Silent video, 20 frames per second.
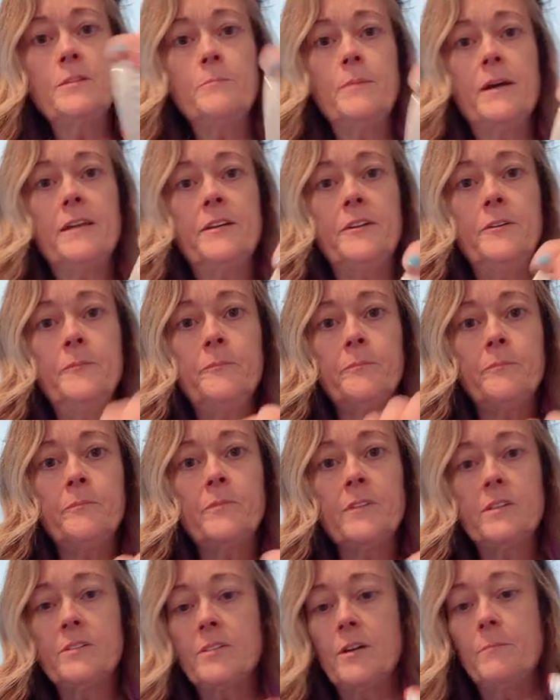butter.
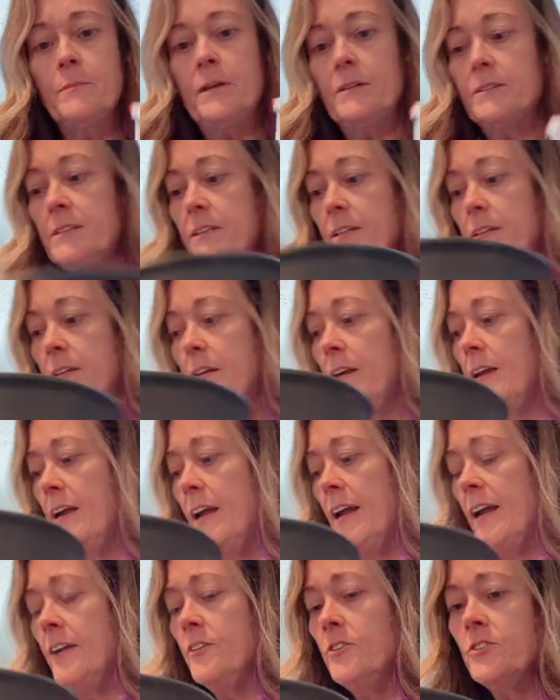It's all melted.
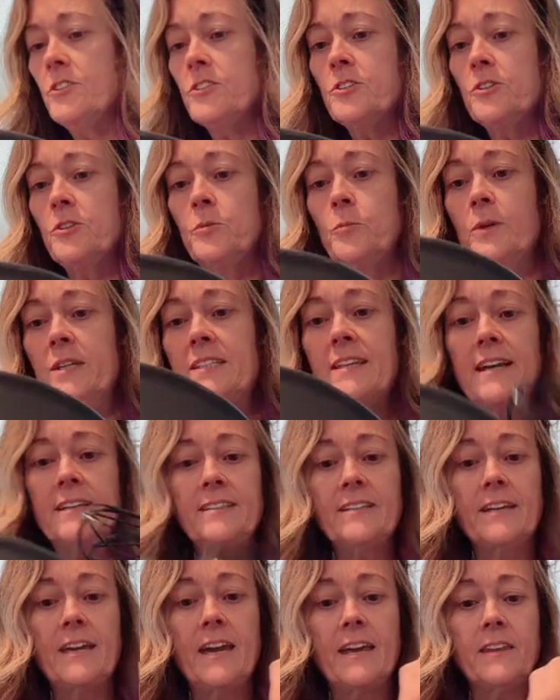And you're just going to whisk
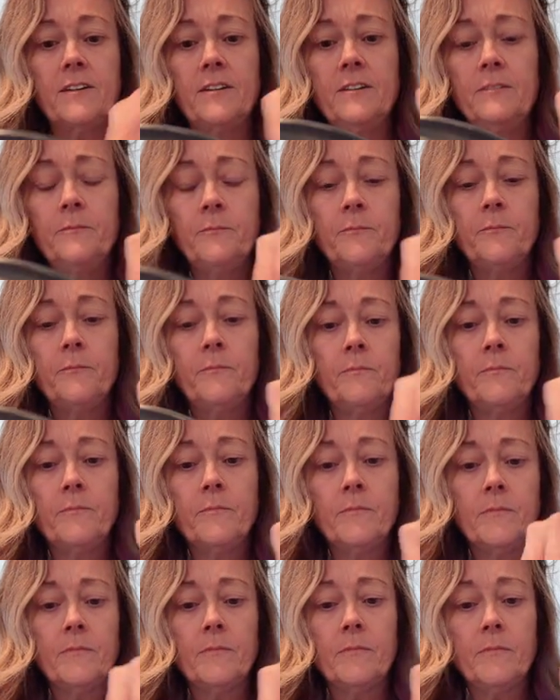that together.
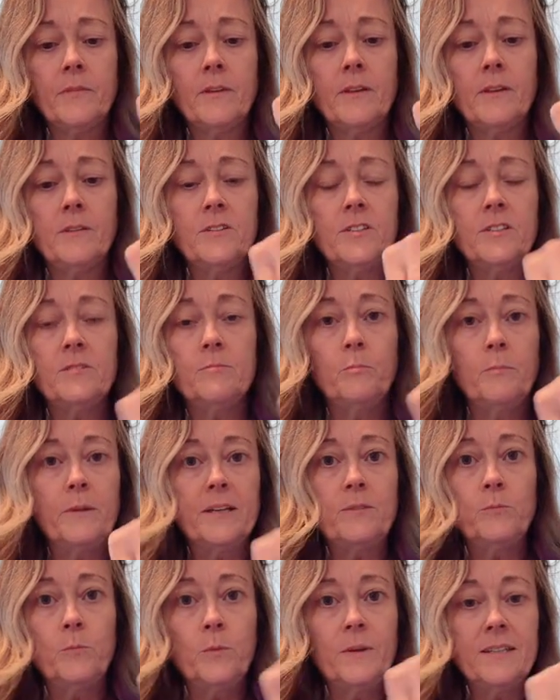Just
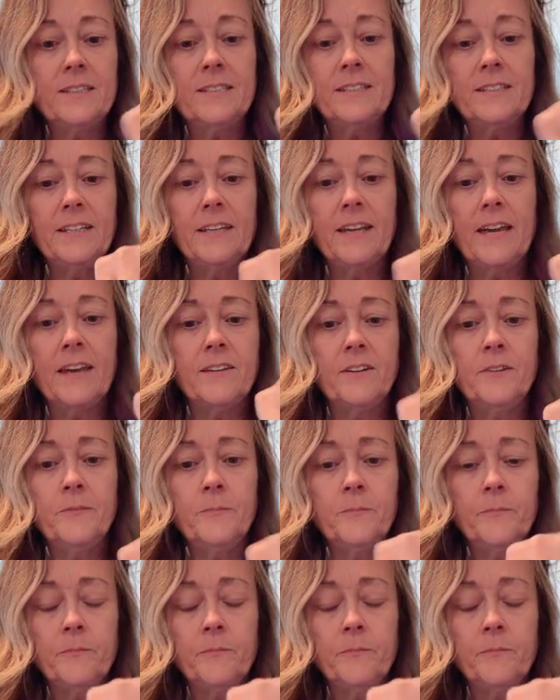mix it together